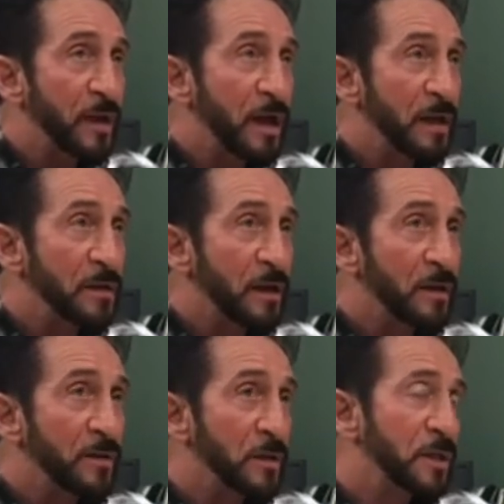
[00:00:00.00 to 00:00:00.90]
And
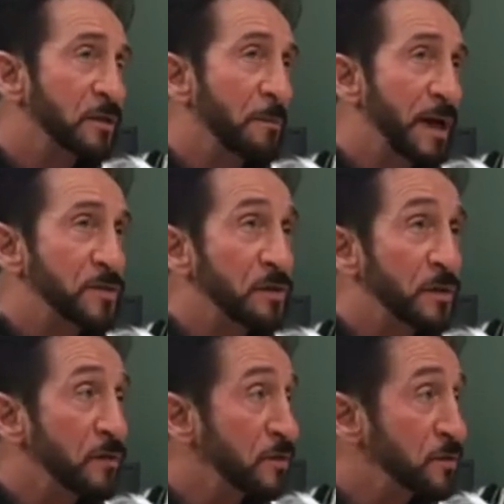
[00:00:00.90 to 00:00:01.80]
then you get the
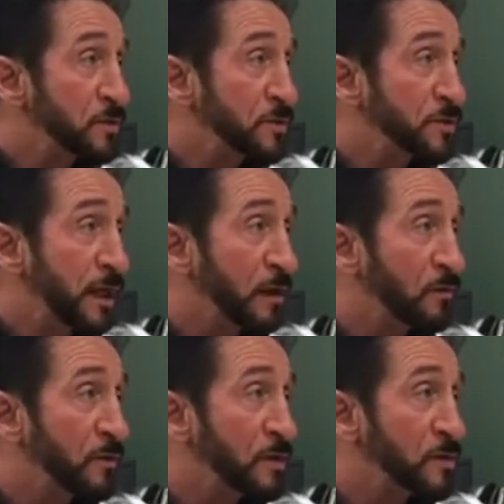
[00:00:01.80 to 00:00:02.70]
Macedonian Christians in 2
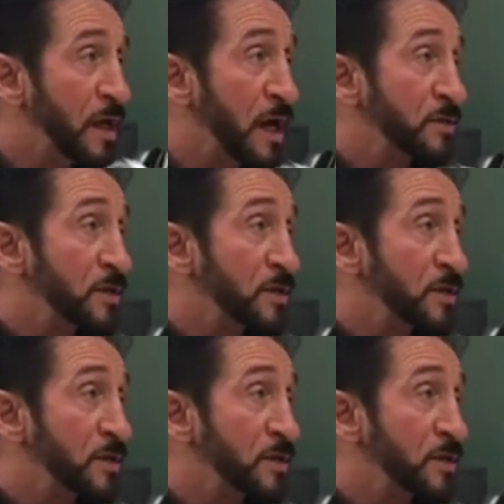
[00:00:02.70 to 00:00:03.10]
Corinthians 9.